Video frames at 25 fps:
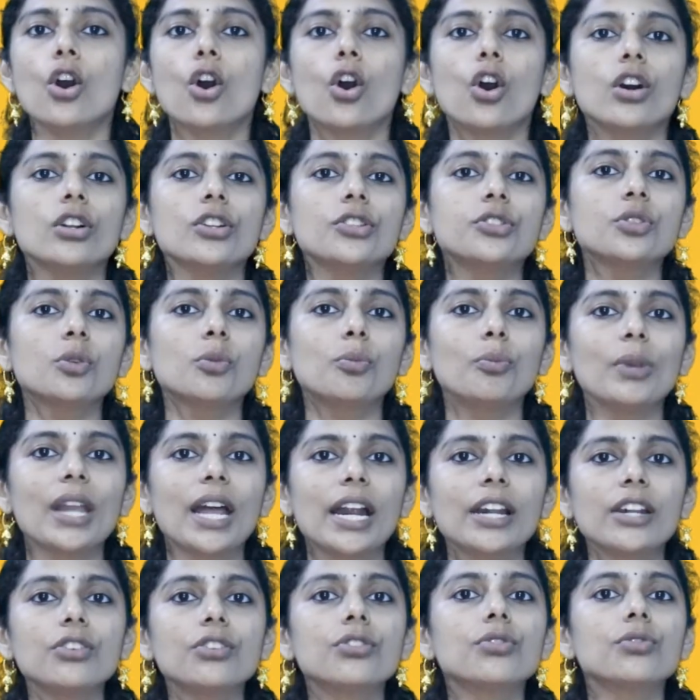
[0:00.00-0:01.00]
Also
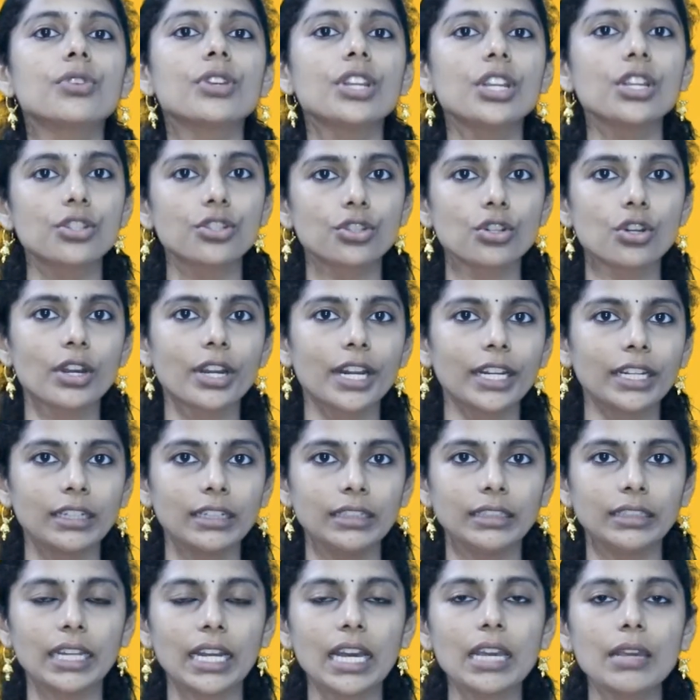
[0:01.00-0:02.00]
plan to restock it
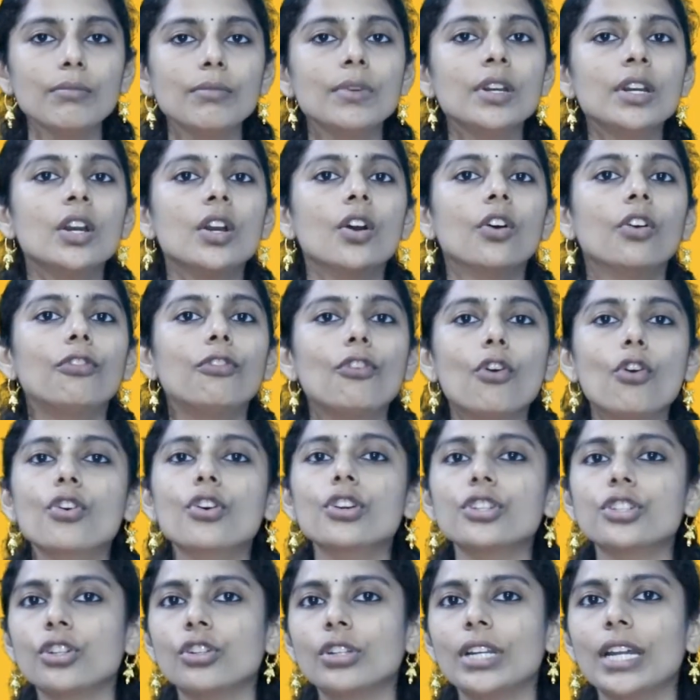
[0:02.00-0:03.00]
in time,
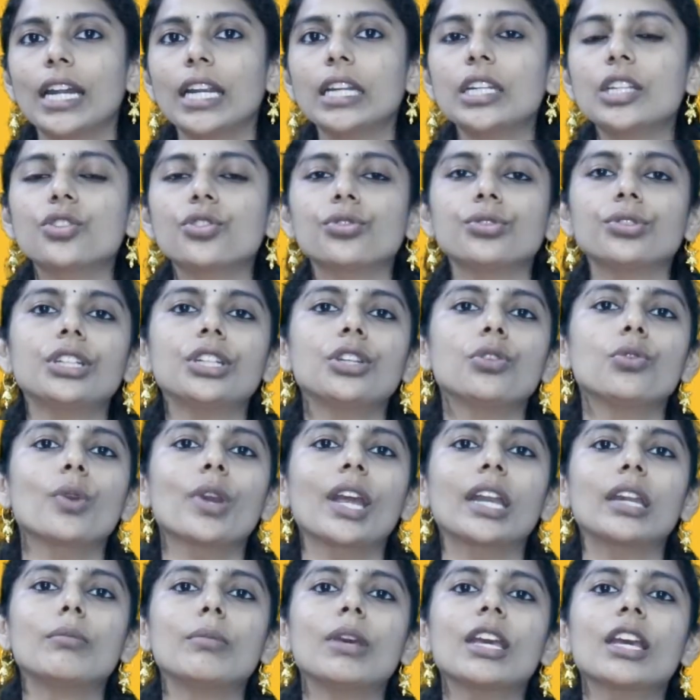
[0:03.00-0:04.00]
focus on ads so that you
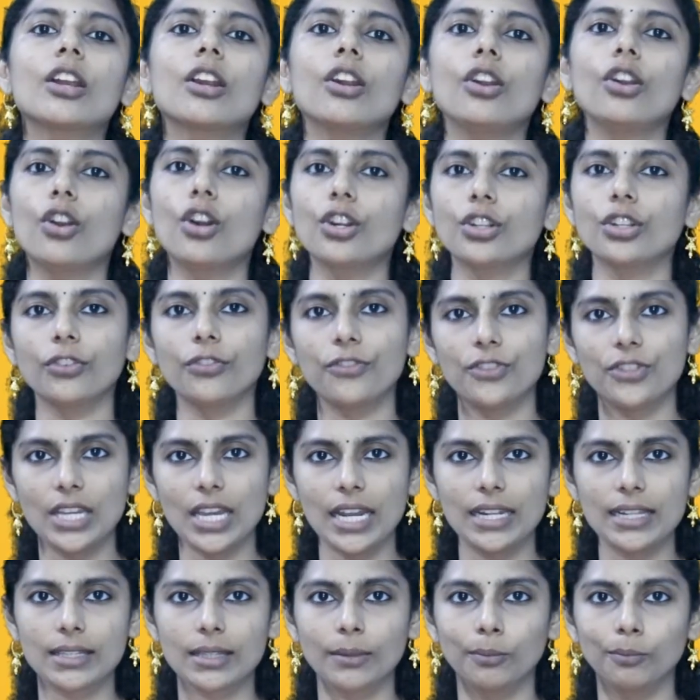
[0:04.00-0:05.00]
can make a lot of
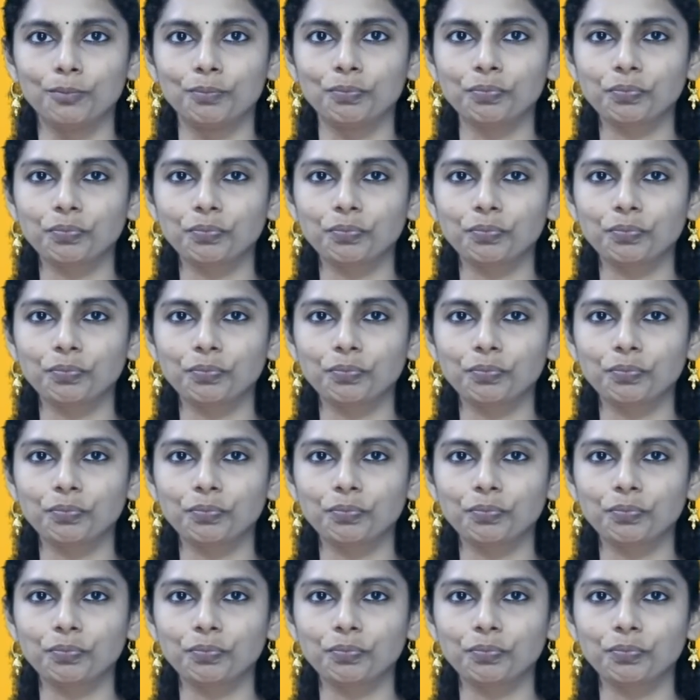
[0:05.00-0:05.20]
sales.